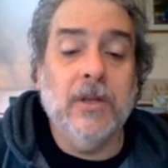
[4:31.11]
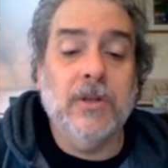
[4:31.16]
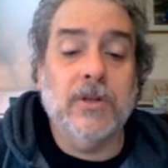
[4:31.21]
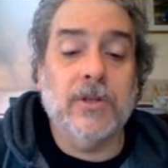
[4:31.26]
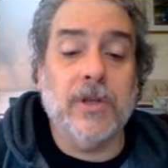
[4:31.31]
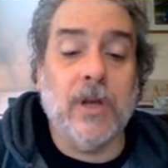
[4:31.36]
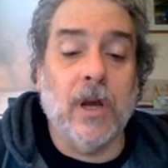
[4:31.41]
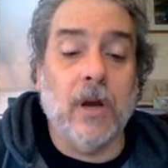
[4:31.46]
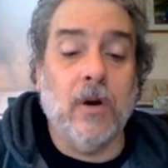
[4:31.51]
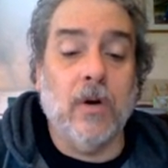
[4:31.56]

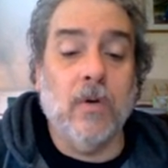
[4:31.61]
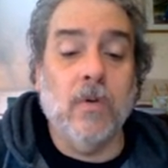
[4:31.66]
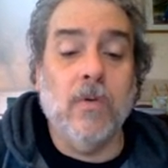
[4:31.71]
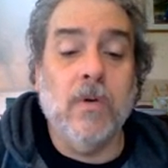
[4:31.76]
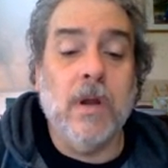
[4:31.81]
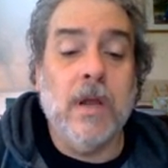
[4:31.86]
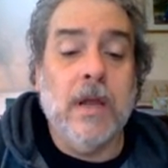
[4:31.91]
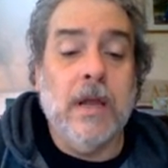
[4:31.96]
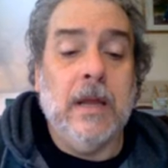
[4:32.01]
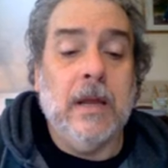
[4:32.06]

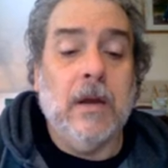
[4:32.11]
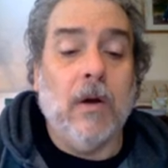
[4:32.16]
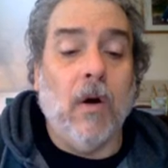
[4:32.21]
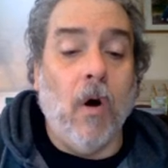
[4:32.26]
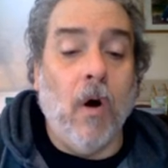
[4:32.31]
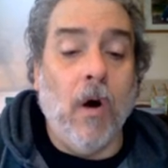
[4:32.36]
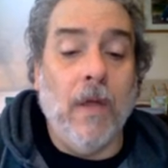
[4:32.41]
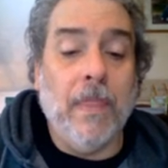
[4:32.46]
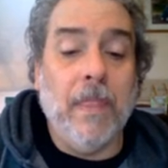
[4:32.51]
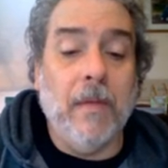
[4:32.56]
So,
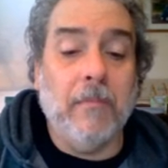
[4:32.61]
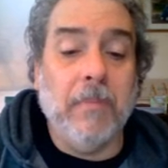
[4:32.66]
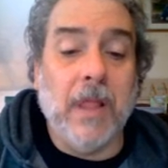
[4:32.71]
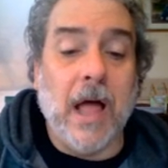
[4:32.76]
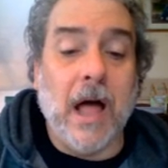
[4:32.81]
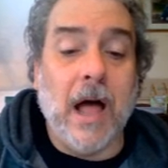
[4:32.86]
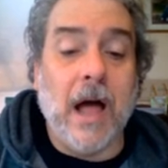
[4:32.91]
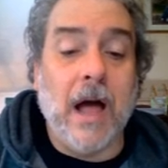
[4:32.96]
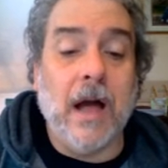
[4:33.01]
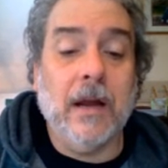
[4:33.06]
on the
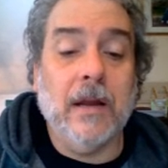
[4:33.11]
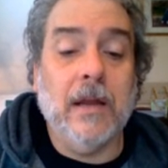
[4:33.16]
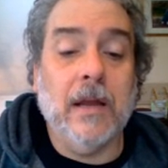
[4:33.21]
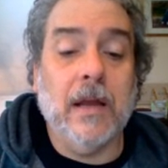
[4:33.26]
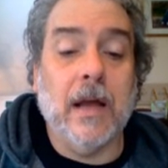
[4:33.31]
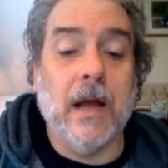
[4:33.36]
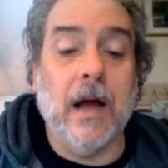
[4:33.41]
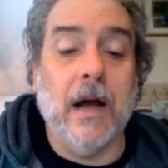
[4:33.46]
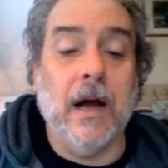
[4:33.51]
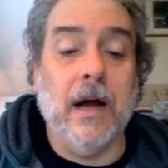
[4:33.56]

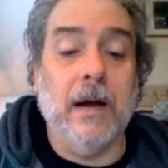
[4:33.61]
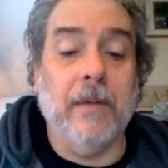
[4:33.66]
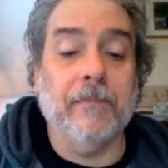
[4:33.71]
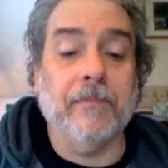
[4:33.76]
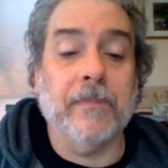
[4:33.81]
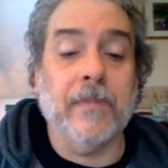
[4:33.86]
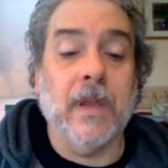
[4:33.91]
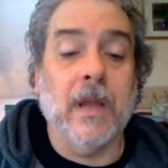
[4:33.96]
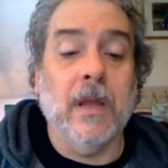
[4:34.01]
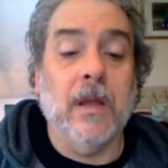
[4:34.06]
blog,
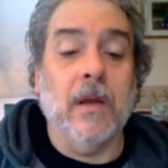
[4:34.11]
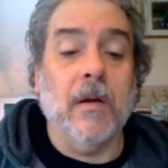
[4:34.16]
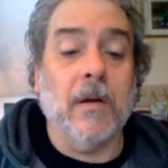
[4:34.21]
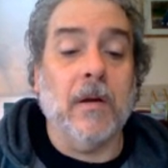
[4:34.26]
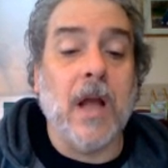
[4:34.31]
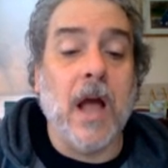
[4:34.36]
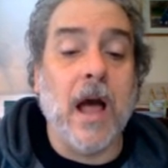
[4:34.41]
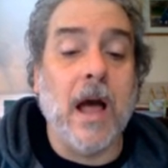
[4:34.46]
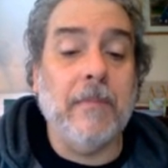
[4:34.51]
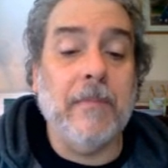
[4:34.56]
um,
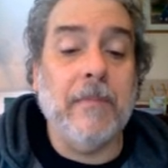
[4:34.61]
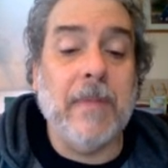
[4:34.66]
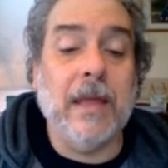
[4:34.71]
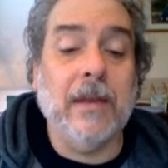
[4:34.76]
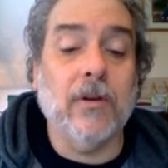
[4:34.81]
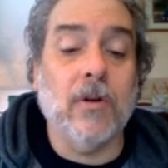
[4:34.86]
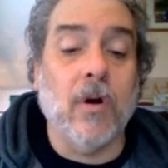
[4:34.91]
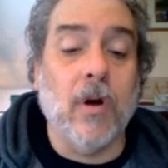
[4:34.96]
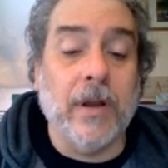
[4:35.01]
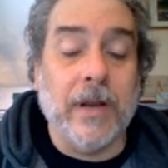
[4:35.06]

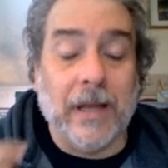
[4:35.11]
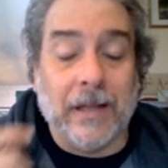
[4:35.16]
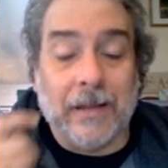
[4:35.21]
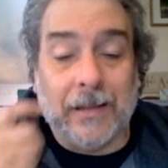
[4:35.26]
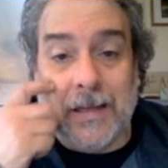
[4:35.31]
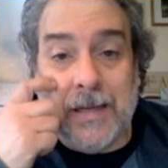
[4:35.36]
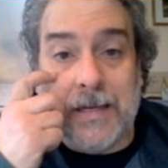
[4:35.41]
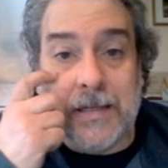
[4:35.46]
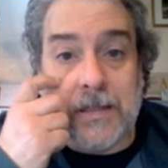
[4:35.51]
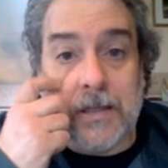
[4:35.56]
comment on
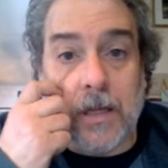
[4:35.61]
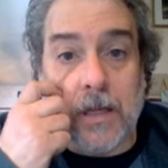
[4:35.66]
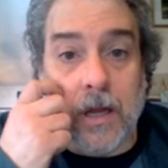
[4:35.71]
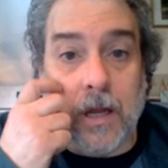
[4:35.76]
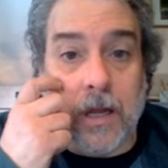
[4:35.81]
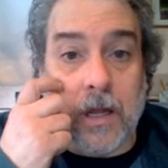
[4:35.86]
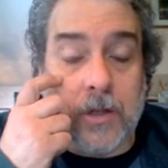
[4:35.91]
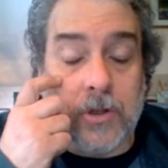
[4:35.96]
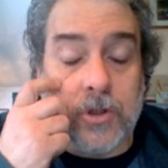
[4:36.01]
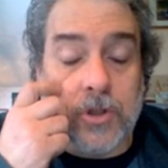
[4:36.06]
at least
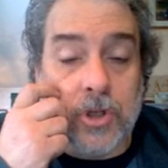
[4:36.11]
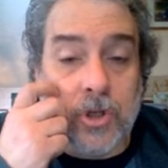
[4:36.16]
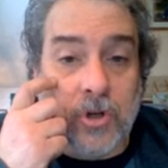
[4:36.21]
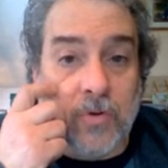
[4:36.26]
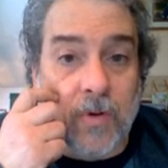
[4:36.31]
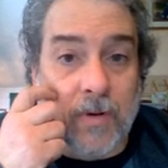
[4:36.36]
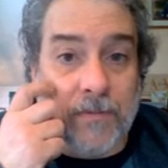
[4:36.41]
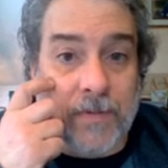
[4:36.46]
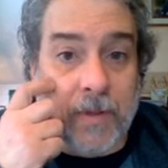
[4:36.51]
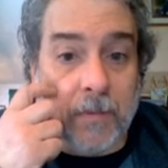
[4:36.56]

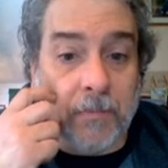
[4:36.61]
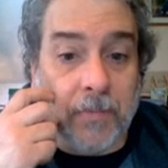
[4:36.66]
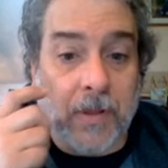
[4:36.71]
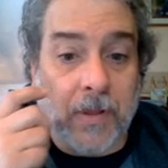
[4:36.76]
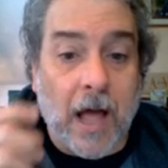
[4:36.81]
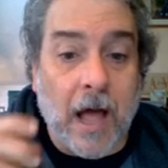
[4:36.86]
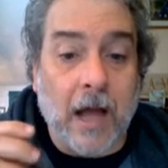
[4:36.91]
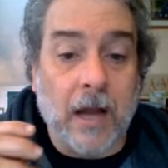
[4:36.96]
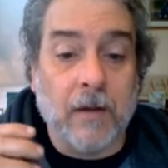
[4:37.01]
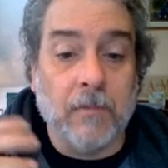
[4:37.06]
two of the
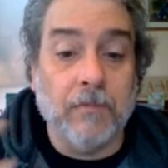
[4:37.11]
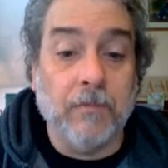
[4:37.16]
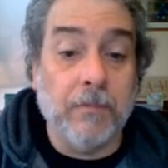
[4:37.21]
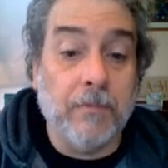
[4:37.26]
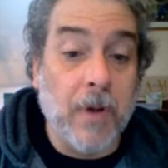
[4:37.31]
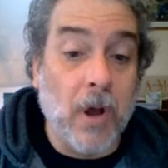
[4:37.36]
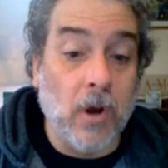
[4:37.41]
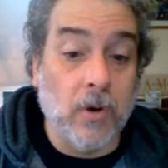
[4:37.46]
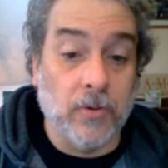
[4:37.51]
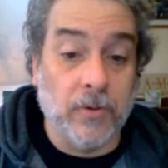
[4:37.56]
blog
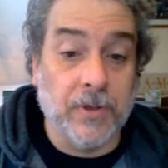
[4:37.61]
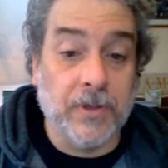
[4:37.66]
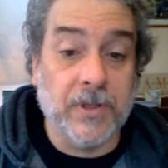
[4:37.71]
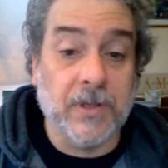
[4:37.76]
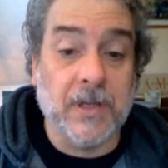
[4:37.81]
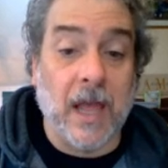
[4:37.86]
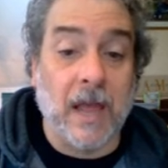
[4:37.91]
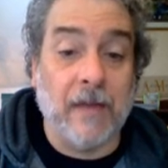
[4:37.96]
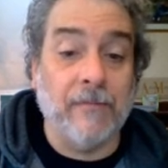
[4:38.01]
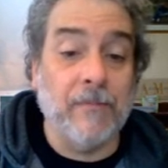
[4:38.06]

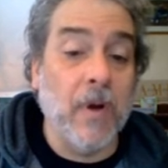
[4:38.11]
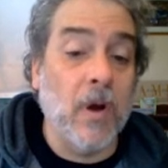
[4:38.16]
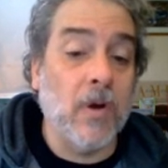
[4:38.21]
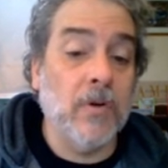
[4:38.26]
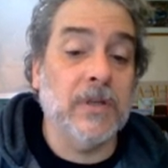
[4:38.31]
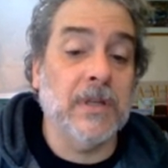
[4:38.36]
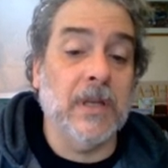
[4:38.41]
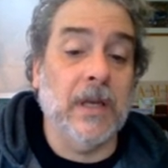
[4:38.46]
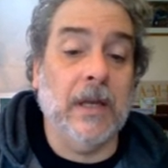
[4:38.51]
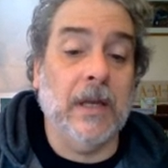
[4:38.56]
posts. I've
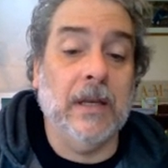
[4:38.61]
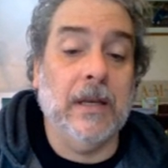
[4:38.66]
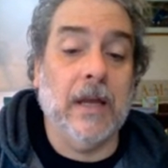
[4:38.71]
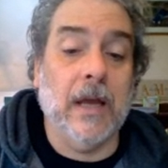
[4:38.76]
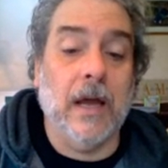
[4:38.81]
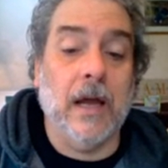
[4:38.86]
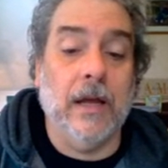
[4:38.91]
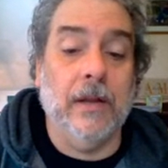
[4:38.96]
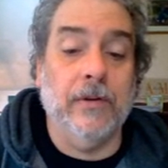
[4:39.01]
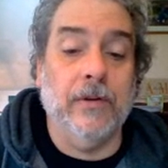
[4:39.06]

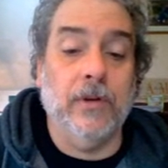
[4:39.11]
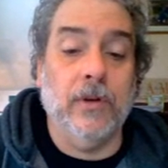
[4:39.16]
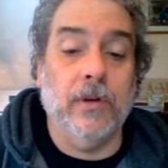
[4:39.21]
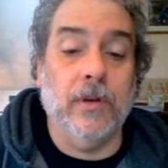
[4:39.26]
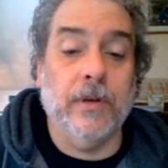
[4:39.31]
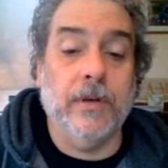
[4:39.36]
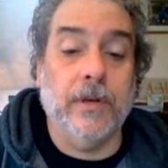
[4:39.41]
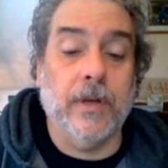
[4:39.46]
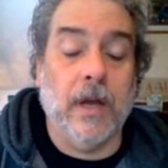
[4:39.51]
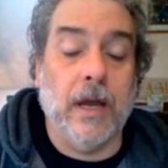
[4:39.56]
posted an,
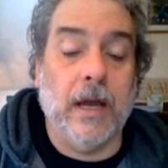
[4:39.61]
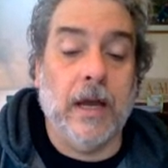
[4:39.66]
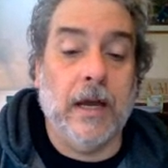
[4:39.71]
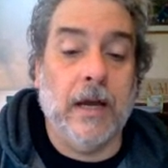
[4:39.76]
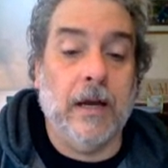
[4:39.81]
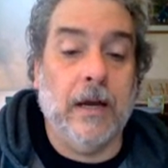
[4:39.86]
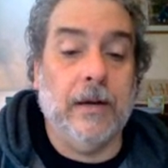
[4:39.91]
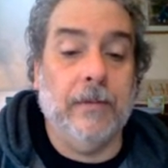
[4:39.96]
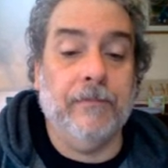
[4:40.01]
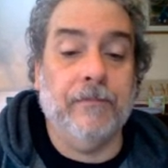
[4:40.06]

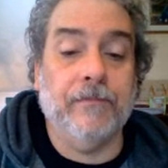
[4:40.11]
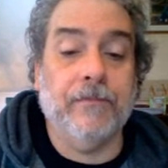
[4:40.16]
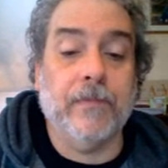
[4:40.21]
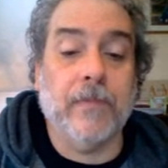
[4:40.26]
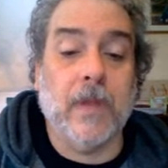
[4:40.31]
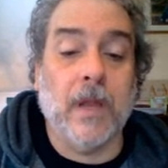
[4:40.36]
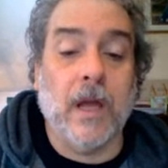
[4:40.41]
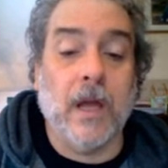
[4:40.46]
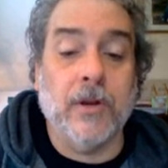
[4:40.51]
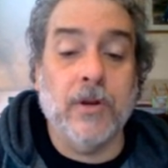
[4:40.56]

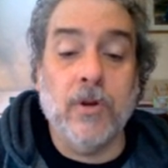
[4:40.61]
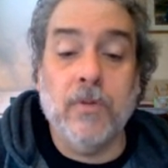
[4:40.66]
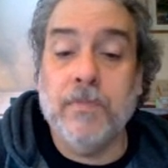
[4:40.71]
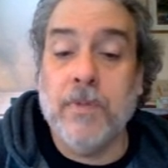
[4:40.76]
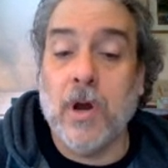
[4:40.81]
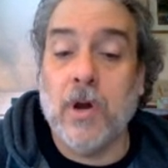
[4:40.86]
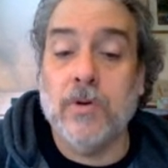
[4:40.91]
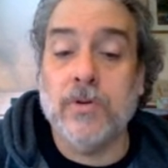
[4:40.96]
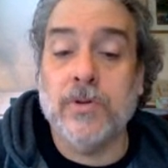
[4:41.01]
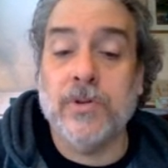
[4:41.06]
um, a new
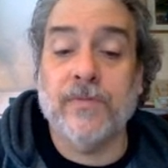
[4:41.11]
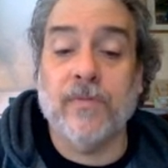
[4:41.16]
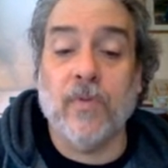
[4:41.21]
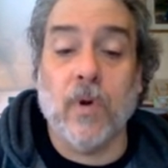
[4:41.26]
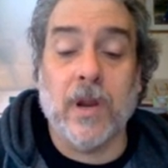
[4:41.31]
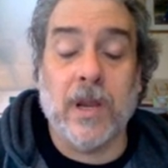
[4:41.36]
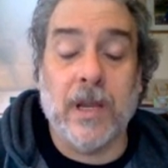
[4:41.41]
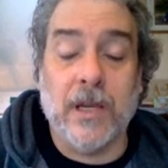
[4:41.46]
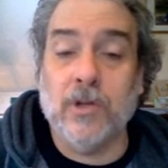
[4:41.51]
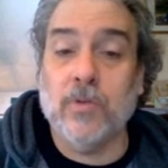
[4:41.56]
post
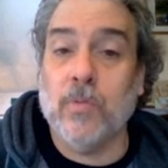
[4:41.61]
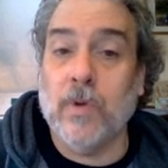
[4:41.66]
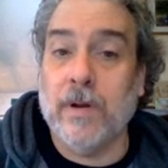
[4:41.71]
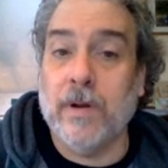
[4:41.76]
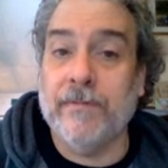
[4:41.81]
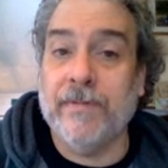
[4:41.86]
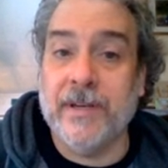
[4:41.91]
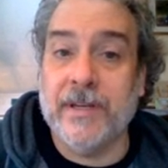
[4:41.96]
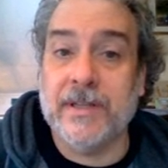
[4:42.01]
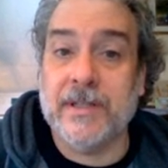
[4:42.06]
for each
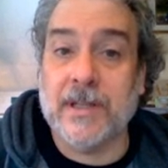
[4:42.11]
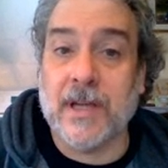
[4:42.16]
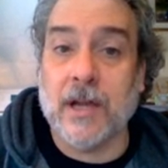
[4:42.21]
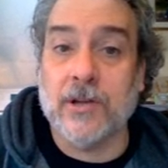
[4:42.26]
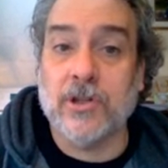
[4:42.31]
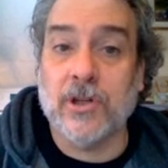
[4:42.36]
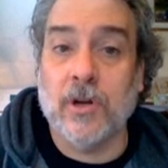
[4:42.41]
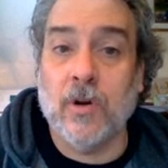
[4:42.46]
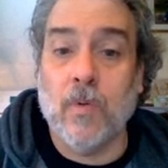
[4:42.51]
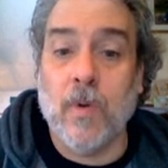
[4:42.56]
one of the
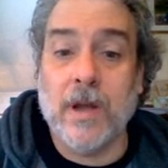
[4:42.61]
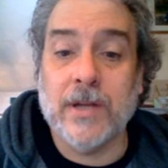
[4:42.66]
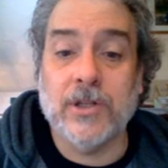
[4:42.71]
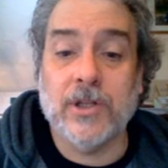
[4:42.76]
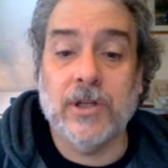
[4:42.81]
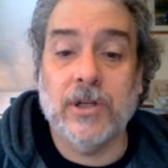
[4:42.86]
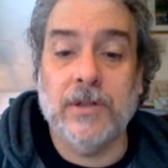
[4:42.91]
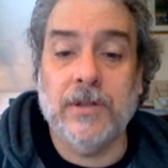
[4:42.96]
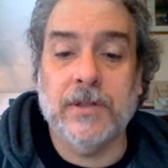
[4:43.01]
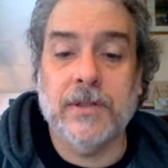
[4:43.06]
discussion
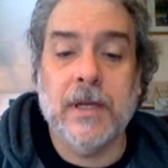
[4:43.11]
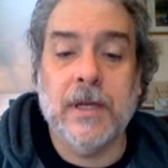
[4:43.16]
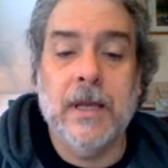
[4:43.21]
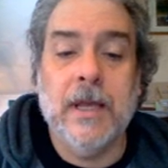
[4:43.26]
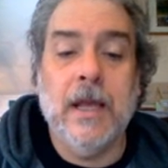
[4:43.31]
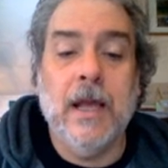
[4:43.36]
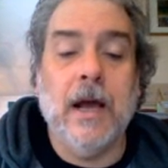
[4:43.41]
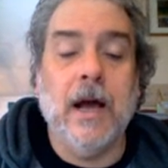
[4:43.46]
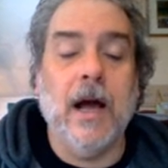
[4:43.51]
questions.